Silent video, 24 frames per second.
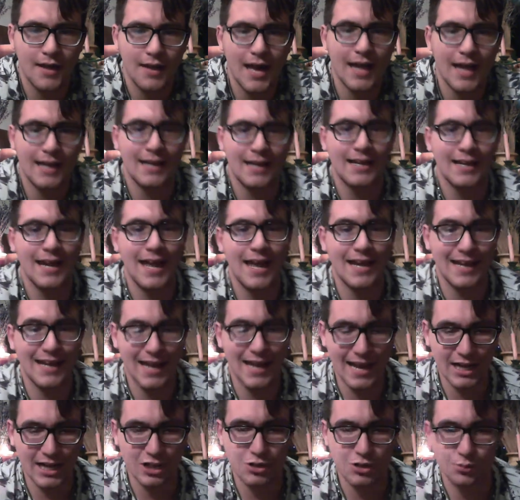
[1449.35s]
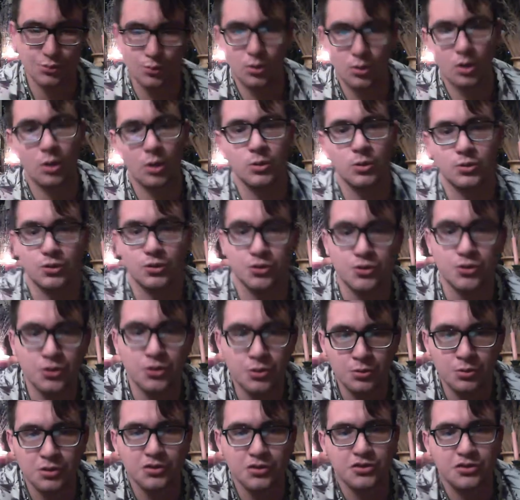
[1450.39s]
actual altar
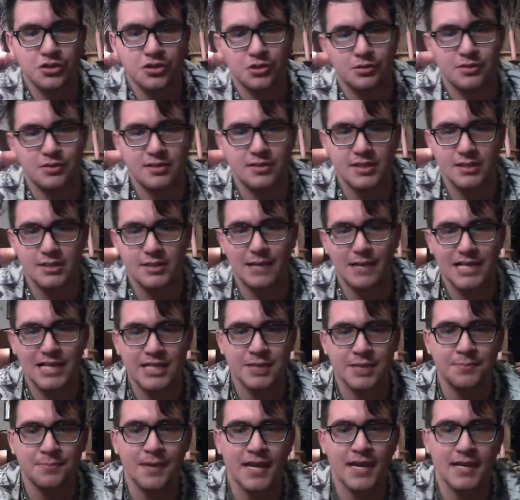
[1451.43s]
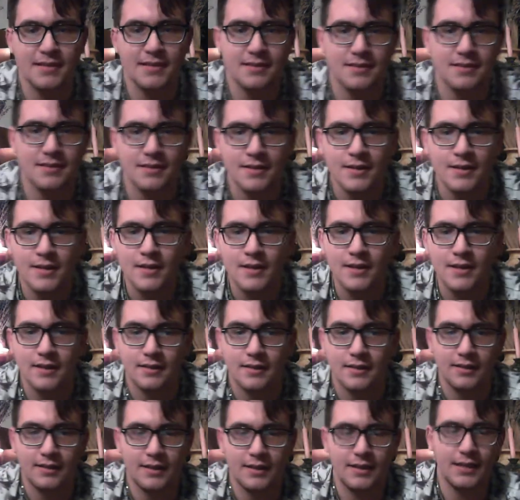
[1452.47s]
tour so you can see my space,
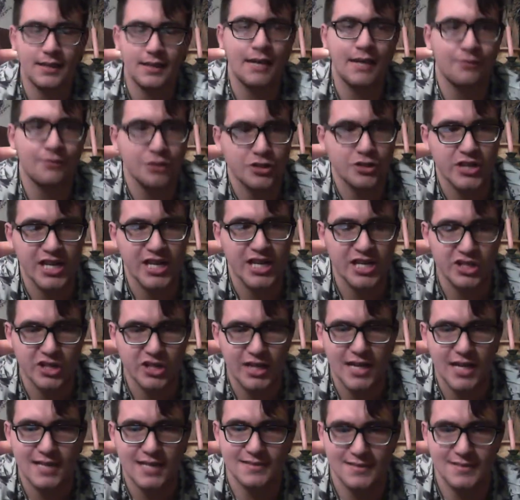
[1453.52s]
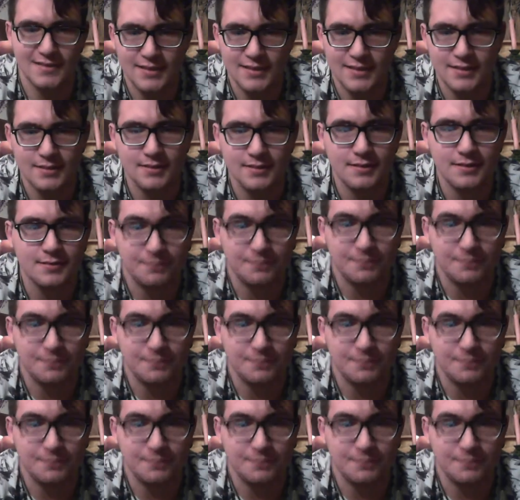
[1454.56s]
ever changing as it is.